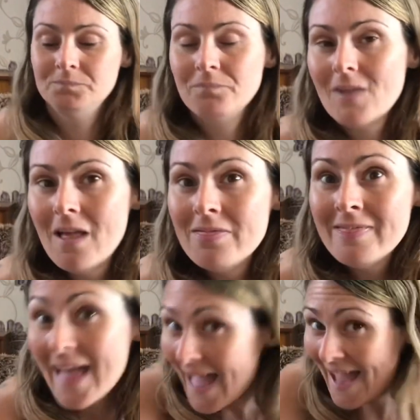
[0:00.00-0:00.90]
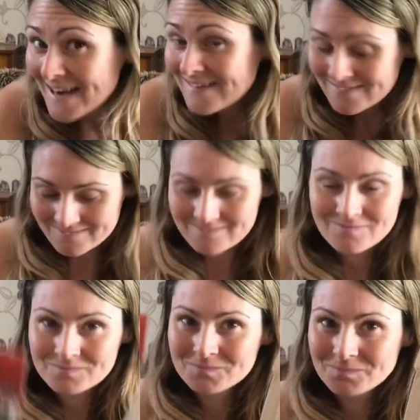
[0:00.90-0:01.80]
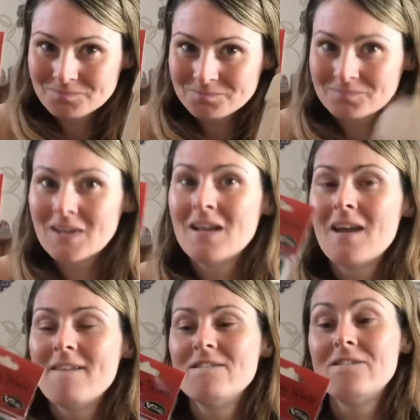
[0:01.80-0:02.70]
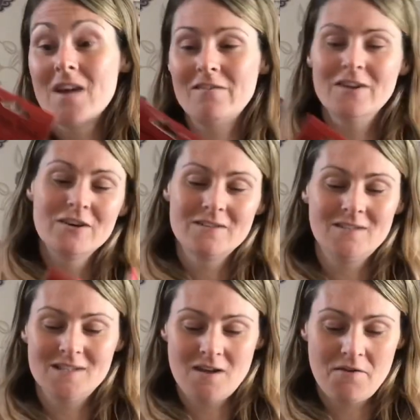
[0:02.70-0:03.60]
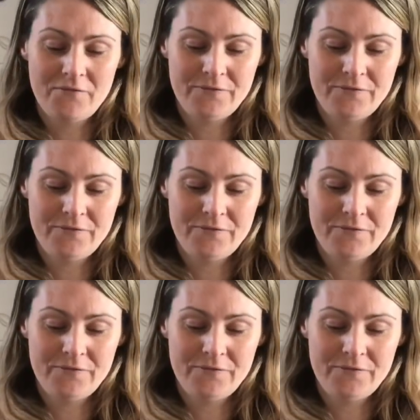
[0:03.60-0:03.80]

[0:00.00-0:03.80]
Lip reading: And then fairy garden stuff.